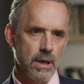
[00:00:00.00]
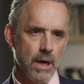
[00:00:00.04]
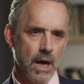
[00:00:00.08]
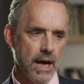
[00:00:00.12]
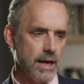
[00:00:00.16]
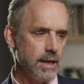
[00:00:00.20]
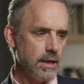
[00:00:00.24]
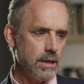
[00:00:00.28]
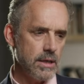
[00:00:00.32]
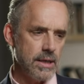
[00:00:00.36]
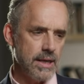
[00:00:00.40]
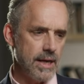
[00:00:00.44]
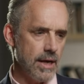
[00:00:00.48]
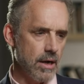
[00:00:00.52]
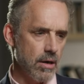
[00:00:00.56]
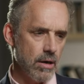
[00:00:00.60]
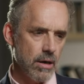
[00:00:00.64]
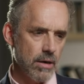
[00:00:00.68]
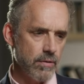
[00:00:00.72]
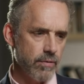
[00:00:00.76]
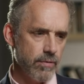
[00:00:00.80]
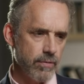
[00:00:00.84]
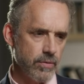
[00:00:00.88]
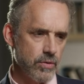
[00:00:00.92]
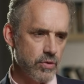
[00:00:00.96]
I didn't
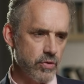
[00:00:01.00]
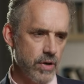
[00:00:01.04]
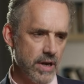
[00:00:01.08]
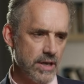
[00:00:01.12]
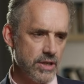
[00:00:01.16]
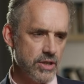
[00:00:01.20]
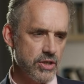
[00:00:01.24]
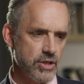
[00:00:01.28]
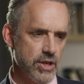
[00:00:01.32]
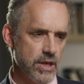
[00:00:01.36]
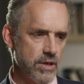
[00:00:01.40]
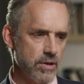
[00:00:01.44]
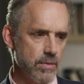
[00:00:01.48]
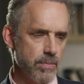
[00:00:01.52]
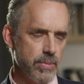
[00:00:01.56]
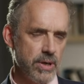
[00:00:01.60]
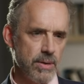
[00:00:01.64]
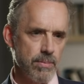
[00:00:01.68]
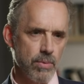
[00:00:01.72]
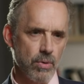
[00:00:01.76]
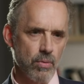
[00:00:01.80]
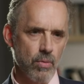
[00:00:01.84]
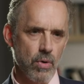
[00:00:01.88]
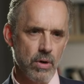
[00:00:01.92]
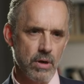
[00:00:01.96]
care if transgender
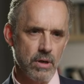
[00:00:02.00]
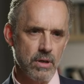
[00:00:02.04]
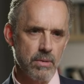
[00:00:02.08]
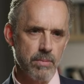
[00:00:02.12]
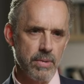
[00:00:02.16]
people wanted